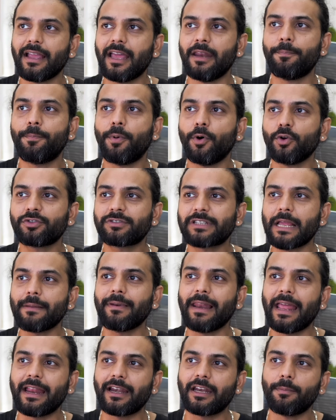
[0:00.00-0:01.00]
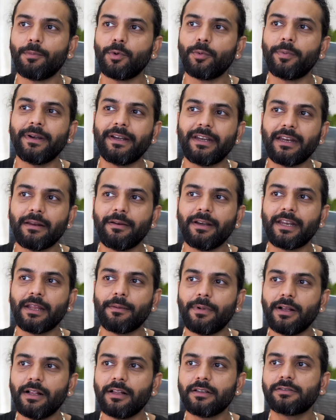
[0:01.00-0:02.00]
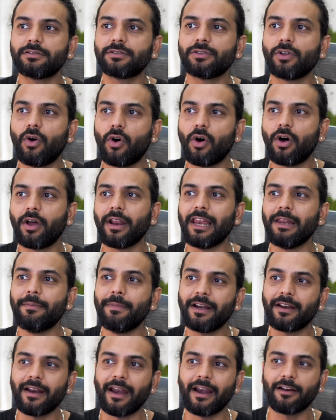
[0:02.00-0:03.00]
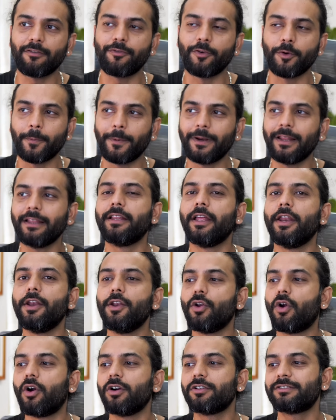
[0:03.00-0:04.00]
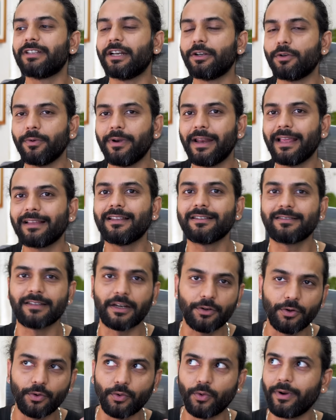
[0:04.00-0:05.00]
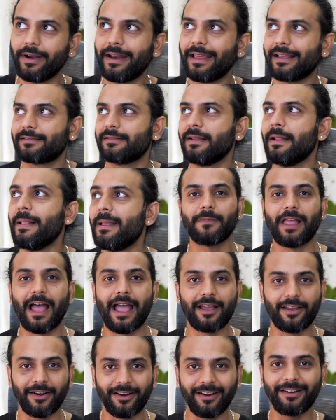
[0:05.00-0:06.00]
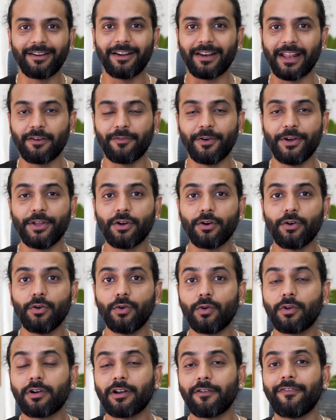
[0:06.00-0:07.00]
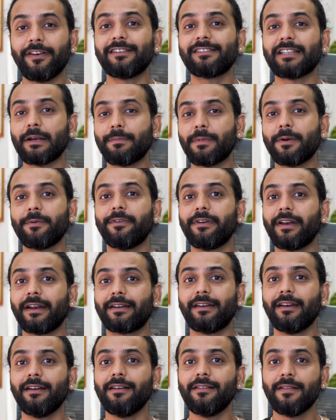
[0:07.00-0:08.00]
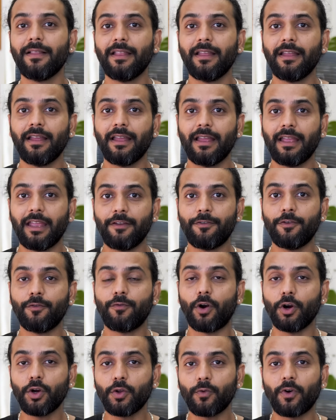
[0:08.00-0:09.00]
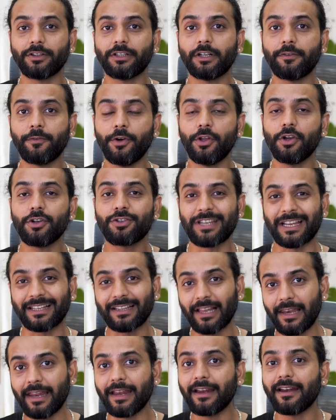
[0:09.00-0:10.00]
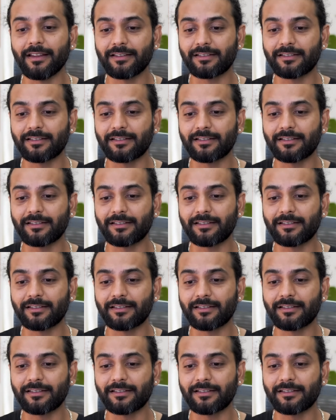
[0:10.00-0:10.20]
and post type like WPTV tables or Elementor header for builder, they're not set to index, they're set to no index. I created detailed video, no referring sitemap directed. If you want to watch that video, check the link in